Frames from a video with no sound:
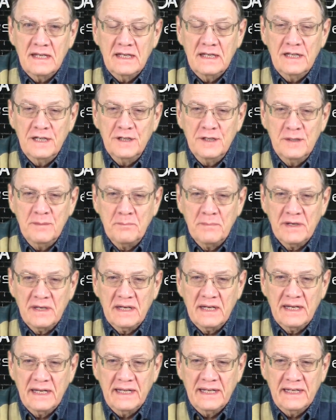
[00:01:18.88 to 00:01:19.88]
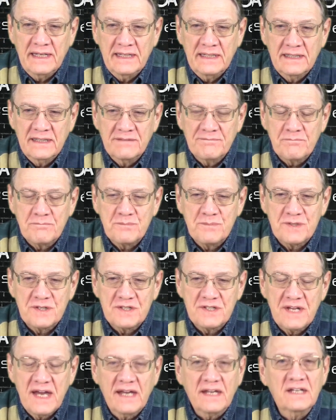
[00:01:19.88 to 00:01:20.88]
In my
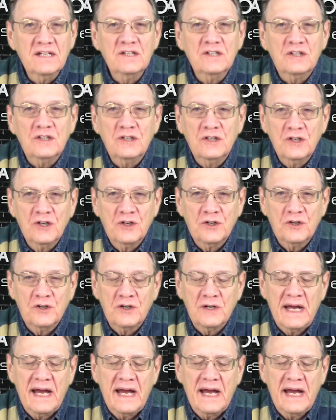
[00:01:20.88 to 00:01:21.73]
second year,